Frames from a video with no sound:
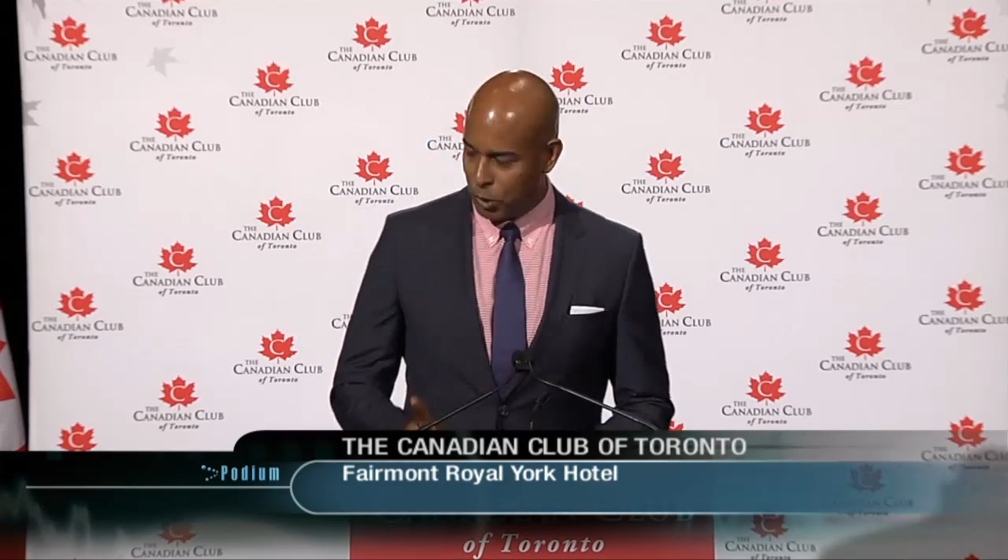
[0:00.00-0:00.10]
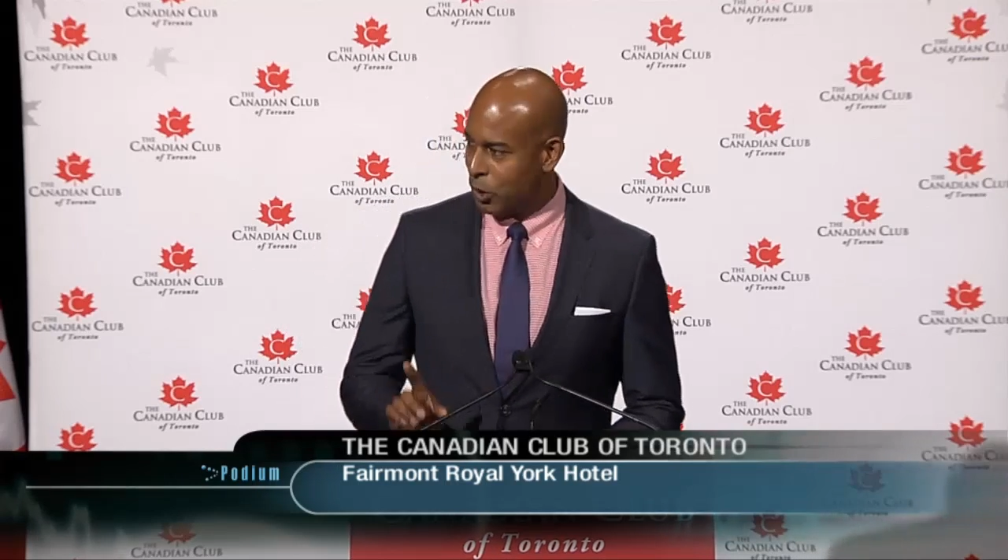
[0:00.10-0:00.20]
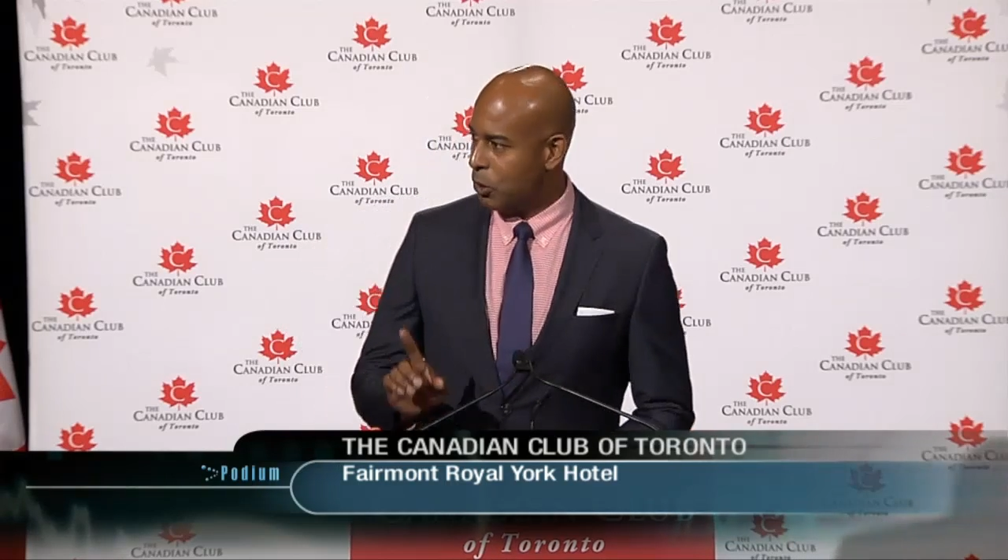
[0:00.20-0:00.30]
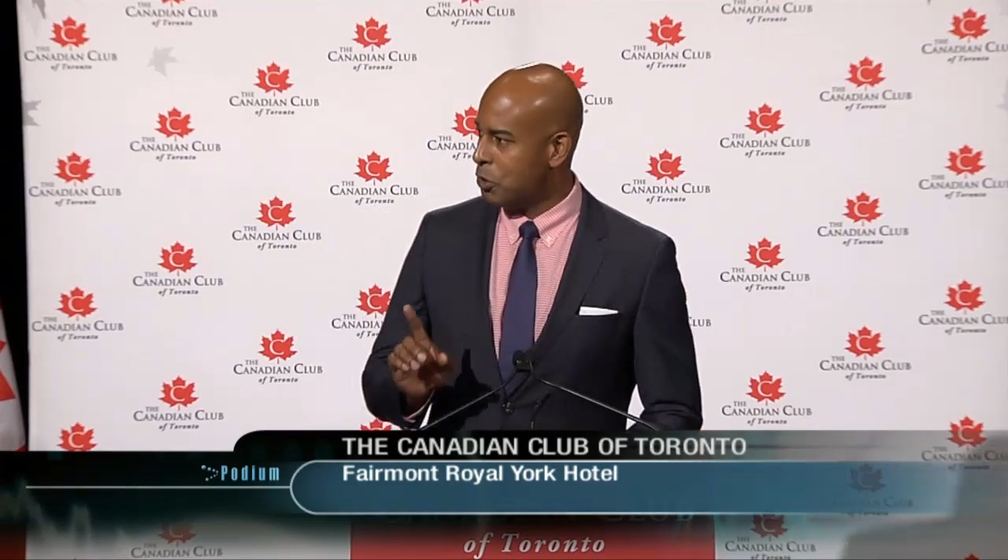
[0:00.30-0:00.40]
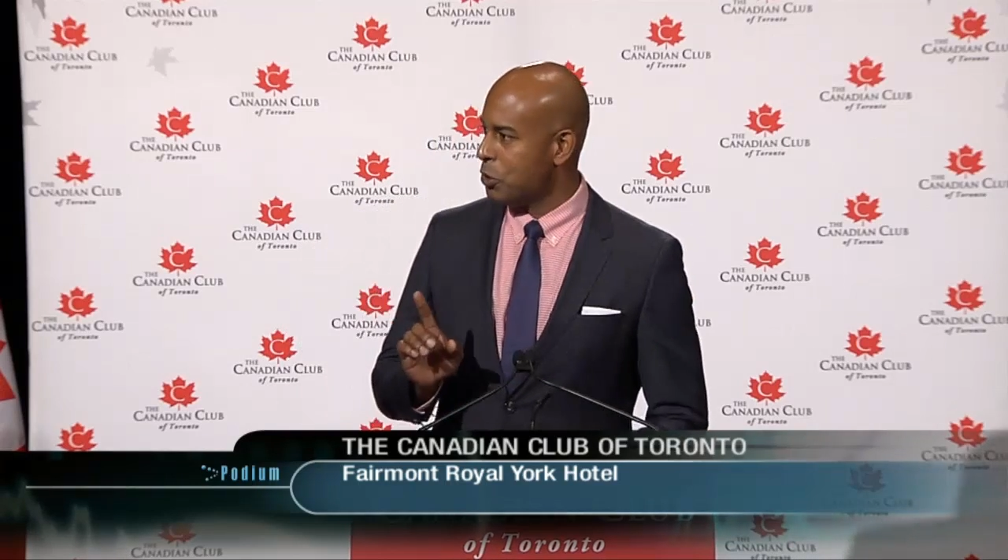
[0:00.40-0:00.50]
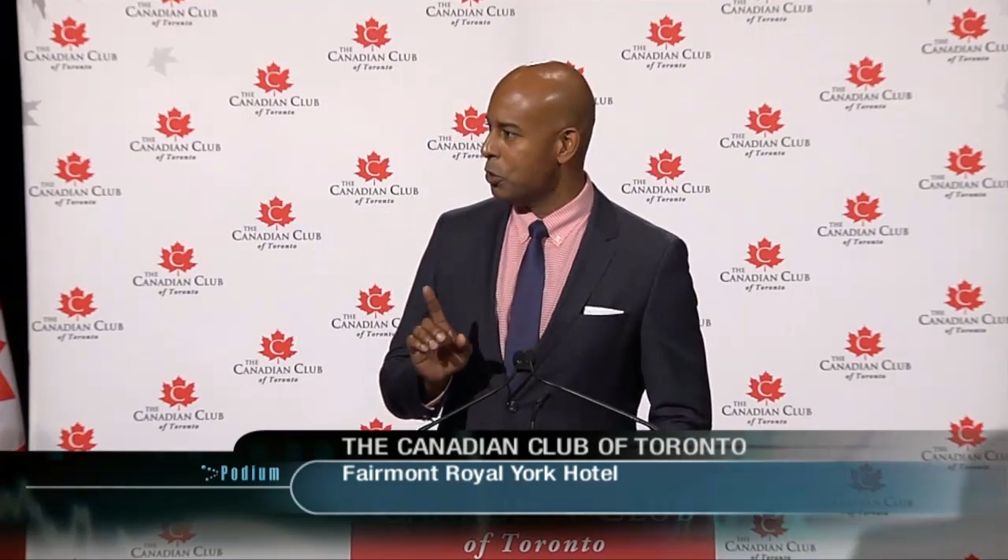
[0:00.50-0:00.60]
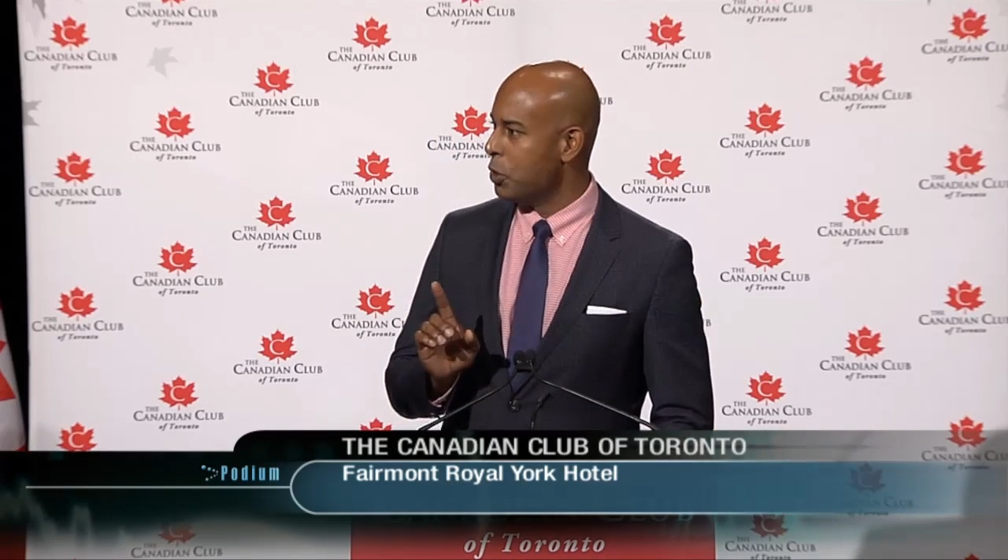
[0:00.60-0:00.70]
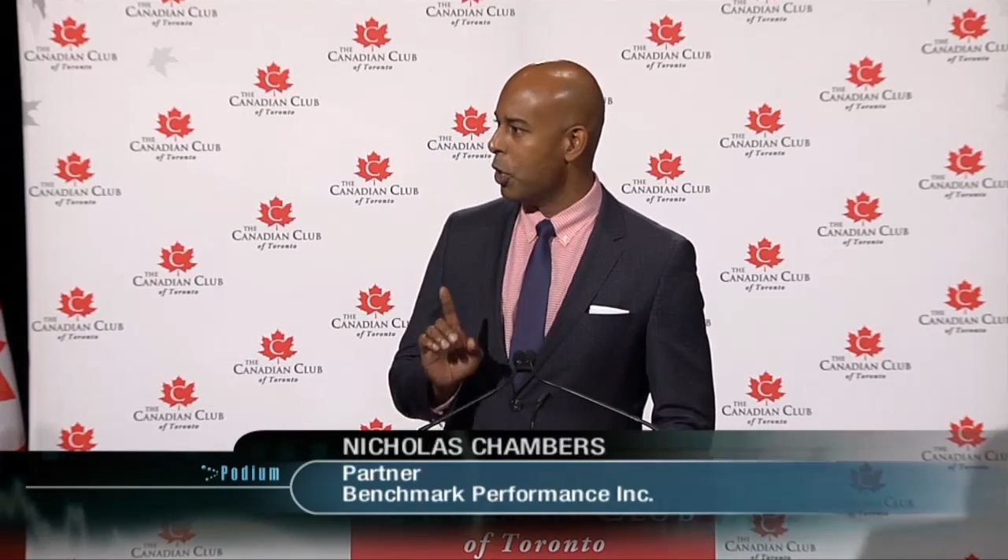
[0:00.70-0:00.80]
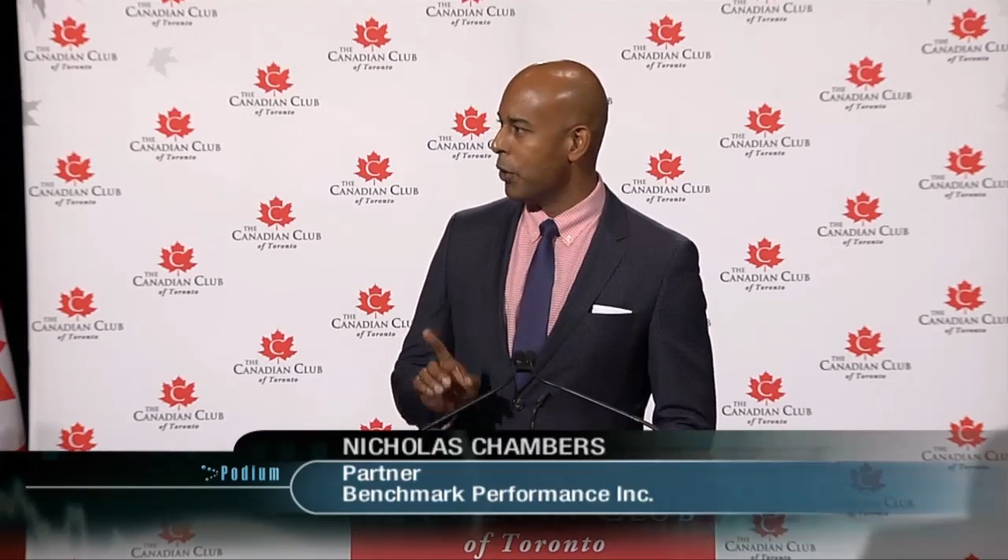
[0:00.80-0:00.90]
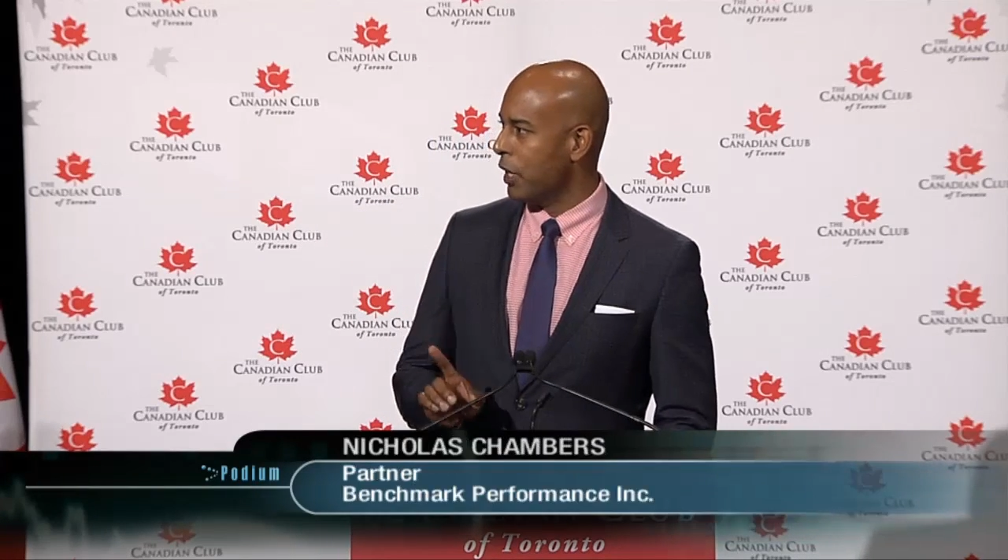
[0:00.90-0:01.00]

those who know and